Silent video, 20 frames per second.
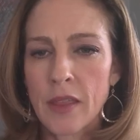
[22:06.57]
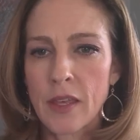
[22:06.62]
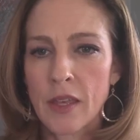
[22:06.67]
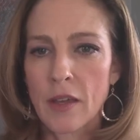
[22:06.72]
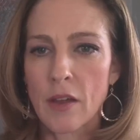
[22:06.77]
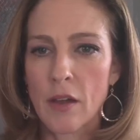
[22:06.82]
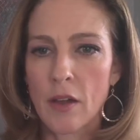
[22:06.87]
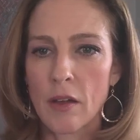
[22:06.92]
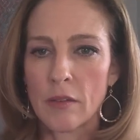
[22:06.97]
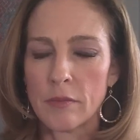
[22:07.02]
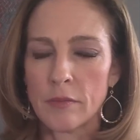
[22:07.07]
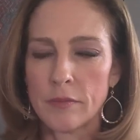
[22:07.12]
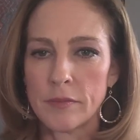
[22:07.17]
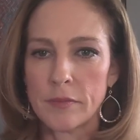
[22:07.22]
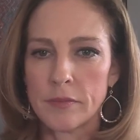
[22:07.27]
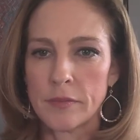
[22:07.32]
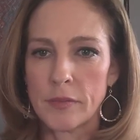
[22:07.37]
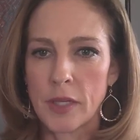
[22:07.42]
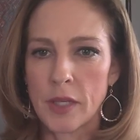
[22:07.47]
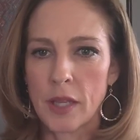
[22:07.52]
I'll
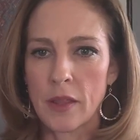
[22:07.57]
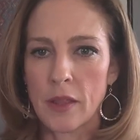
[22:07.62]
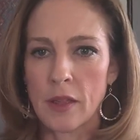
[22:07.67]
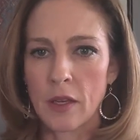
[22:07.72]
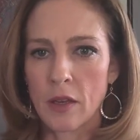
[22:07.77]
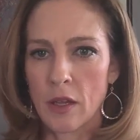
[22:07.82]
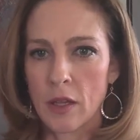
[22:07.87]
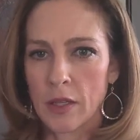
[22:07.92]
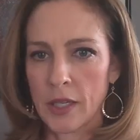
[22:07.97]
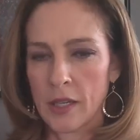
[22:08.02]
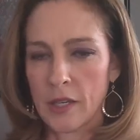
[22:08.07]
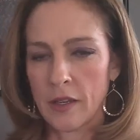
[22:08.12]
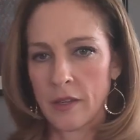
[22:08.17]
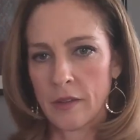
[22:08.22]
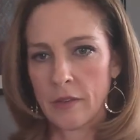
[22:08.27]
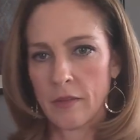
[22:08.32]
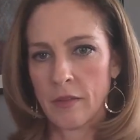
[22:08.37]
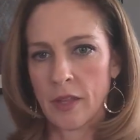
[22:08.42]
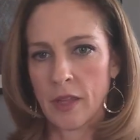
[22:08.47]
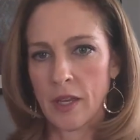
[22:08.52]
end
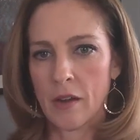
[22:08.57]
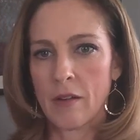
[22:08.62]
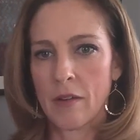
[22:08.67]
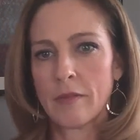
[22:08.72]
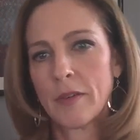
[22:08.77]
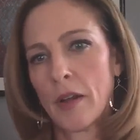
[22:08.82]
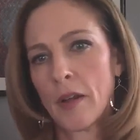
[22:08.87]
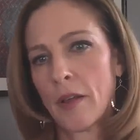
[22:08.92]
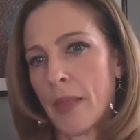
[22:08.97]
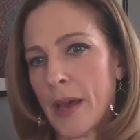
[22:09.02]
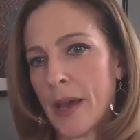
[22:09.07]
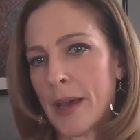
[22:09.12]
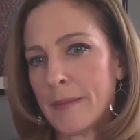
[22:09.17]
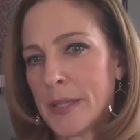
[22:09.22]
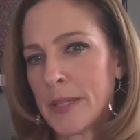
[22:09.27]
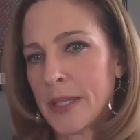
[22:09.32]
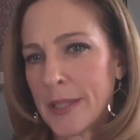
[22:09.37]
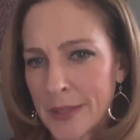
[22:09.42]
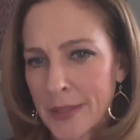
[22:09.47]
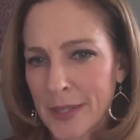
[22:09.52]
there on that.
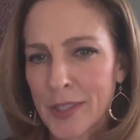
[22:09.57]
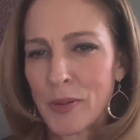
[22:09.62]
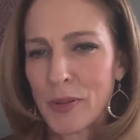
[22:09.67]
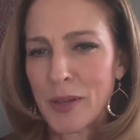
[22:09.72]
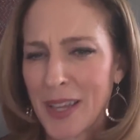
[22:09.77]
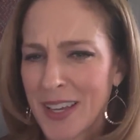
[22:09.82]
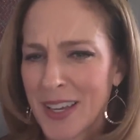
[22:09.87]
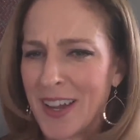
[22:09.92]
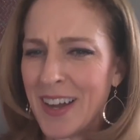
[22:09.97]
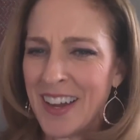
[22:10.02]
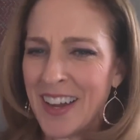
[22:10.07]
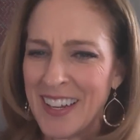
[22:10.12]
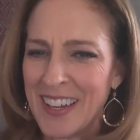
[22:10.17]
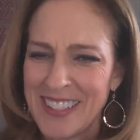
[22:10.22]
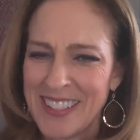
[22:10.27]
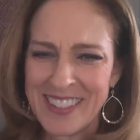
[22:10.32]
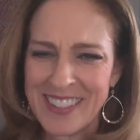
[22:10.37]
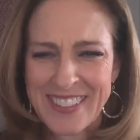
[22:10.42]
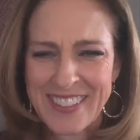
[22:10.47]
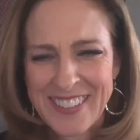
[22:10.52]
I think that's what I got.
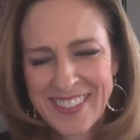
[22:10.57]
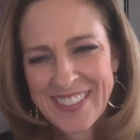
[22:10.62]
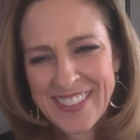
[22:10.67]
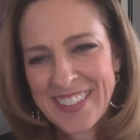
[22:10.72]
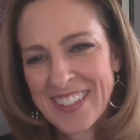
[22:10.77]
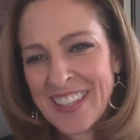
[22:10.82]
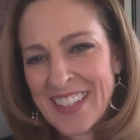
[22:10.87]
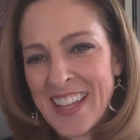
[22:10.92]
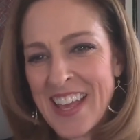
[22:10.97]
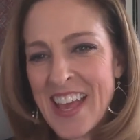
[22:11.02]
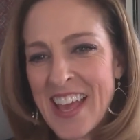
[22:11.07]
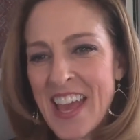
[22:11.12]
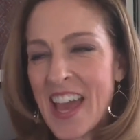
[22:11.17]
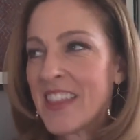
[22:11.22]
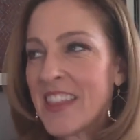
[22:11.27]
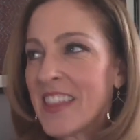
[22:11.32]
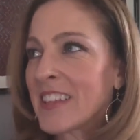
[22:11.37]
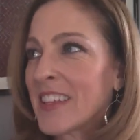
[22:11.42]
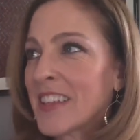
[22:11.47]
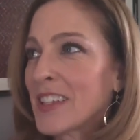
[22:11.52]
I
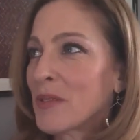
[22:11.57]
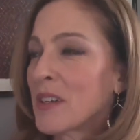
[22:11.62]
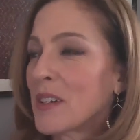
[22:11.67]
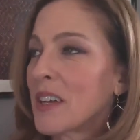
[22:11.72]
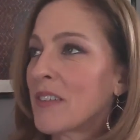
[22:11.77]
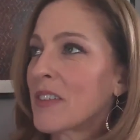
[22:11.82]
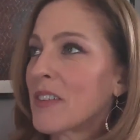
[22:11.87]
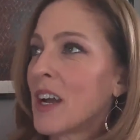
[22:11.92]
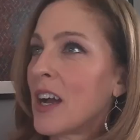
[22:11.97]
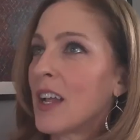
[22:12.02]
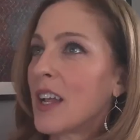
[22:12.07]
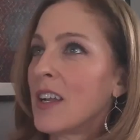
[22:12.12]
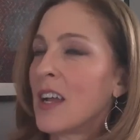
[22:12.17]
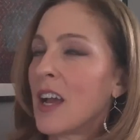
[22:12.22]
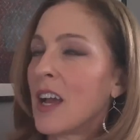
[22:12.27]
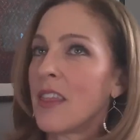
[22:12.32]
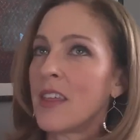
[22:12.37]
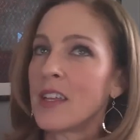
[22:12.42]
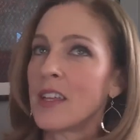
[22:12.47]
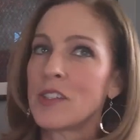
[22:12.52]
think that's what I've got.
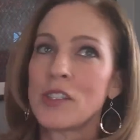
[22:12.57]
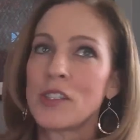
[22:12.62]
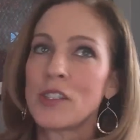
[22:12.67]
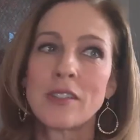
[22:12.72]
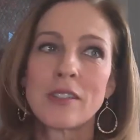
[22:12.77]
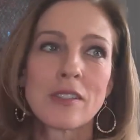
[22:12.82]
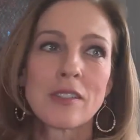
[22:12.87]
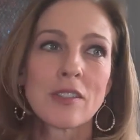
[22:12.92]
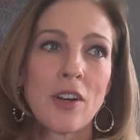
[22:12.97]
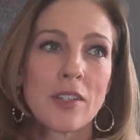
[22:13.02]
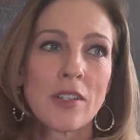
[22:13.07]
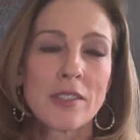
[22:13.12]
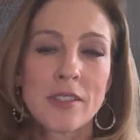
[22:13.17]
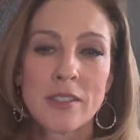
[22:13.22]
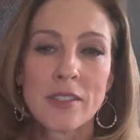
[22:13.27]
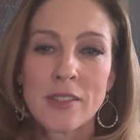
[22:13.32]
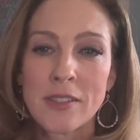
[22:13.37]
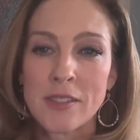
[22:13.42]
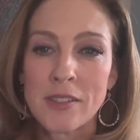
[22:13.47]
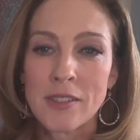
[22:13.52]
I think Jesus calls
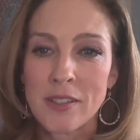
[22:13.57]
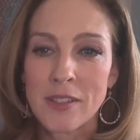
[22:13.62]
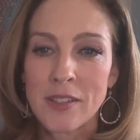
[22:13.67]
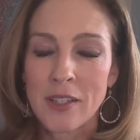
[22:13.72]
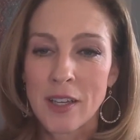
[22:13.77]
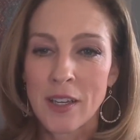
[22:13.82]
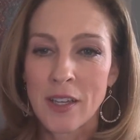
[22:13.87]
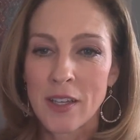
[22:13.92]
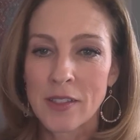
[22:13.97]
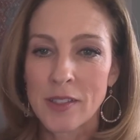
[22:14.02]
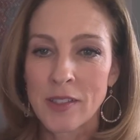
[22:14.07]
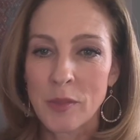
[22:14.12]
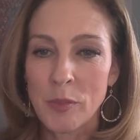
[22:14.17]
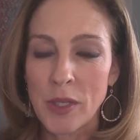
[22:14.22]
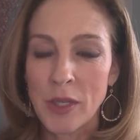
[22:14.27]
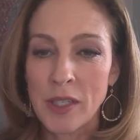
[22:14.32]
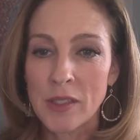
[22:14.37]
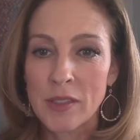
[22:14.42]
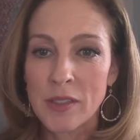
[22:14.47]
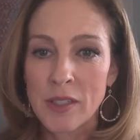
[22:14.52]
us to
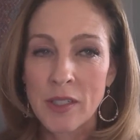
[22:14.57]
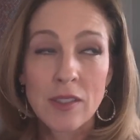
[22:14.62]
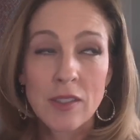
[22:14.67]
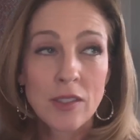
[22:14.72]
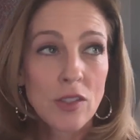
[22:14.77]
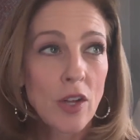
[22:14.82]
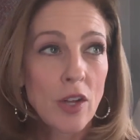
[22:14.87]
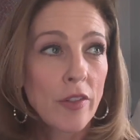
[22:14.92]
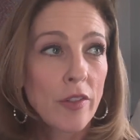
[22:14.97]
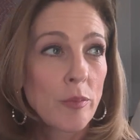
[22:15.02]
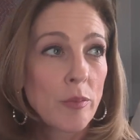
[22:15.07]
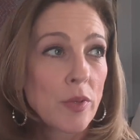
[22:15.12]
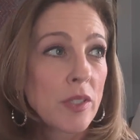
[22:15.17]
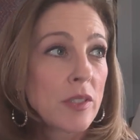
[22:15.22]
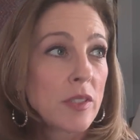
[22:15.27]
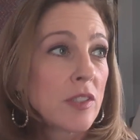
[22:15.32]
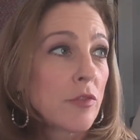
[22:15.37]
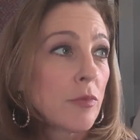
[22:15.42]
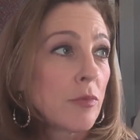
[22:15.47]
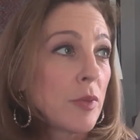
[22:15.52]
peace and is called the
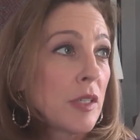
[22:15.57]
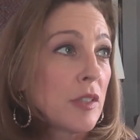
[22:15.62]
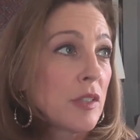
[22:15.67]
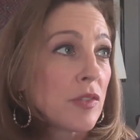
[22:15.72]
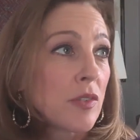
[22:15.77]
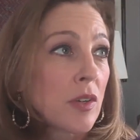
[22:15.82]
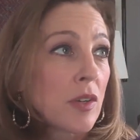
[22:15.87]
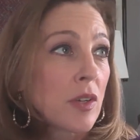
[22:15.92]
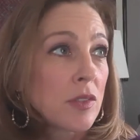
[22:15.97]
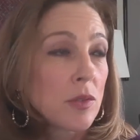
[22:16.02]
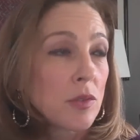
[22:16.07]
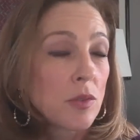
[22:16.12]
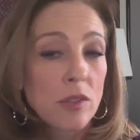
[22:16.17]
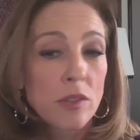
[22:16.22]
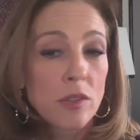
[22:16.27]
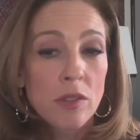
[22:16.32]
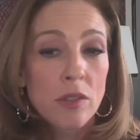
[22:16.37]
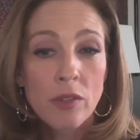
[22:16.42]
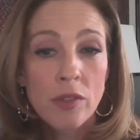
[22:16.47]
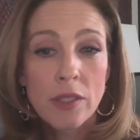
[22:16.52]
Prince of Peace for all
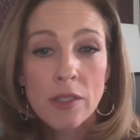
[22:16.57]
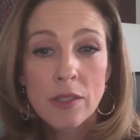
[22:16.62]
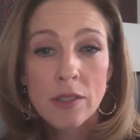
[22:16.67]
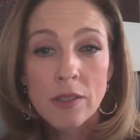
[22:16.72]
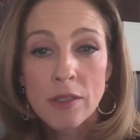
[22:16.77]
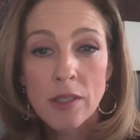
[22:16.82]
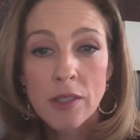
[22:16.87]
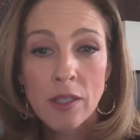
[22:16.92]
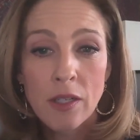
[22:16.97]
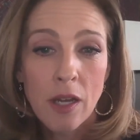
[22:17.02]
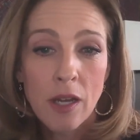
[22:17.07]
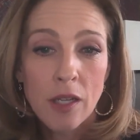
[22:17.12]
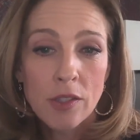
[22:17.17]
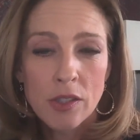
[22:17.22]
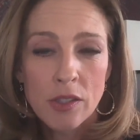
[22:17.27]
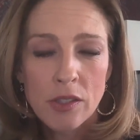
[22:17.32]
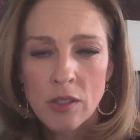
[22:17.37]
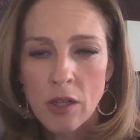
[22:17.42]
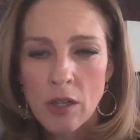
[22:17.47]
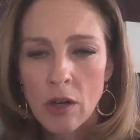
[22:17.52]
sorts of reasons, and not
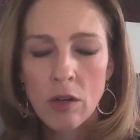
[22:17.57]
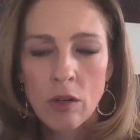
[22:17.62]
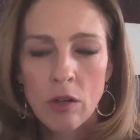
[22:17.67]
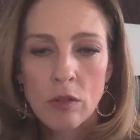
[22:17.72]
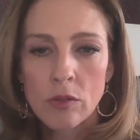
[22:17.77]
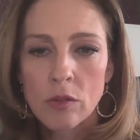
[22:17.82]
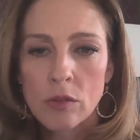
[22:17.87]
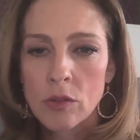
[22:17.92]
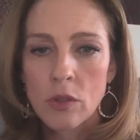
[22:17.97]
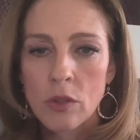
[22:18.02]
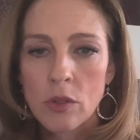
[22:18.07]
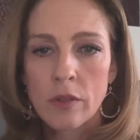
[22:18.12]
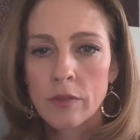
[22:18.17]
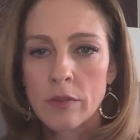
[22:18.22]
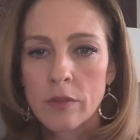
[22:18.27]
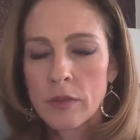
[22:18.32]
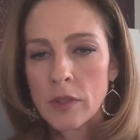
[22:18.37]
just our own sort of